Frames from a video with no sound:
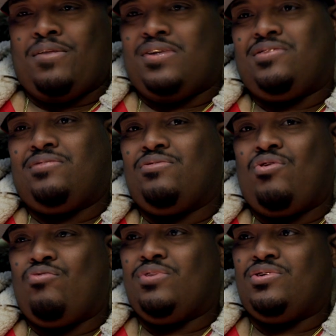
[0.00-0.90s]

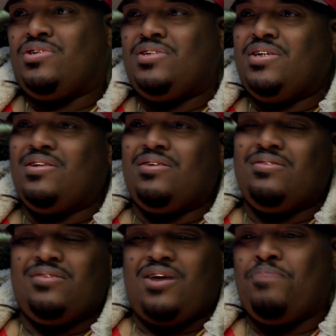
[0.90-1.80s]
We just need to
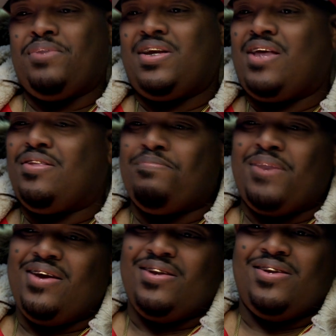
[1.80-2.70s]
come together,
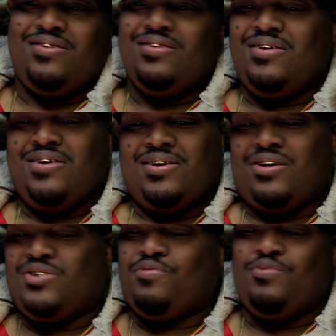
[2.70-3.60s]
man.
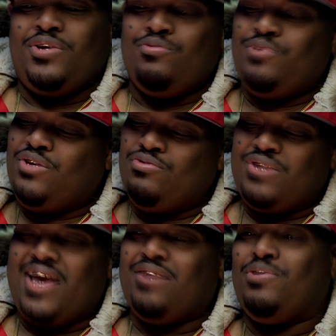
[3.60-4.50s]
Because if we
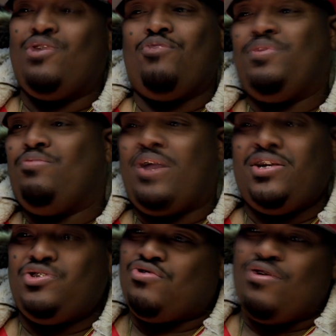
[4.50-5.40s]
unite, we're gonna be
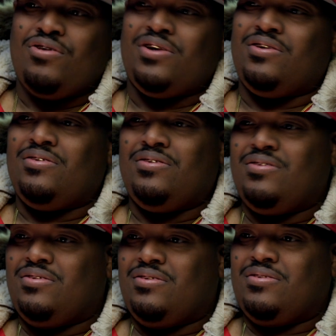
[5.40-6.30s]
way stronger.
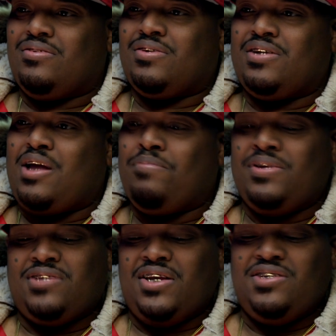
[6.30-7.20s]
You know what I mean?
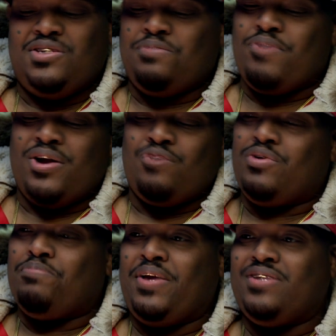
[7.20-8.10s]
It's easy to break
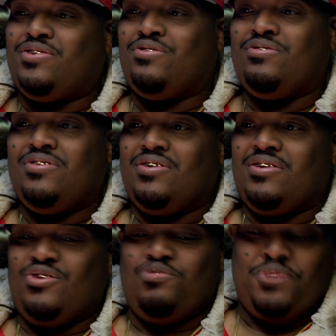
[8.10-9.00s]
one pencil.
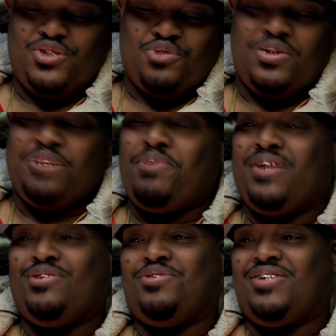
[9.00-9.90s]
You put 20
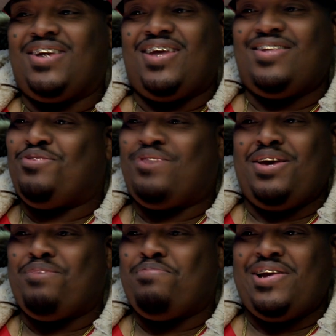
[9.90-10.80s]
pencils together, you
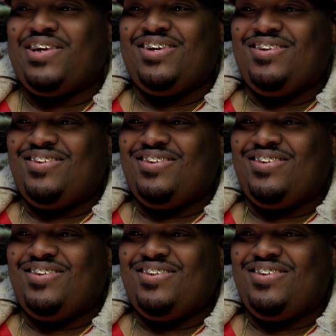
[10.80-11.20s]
can't break it.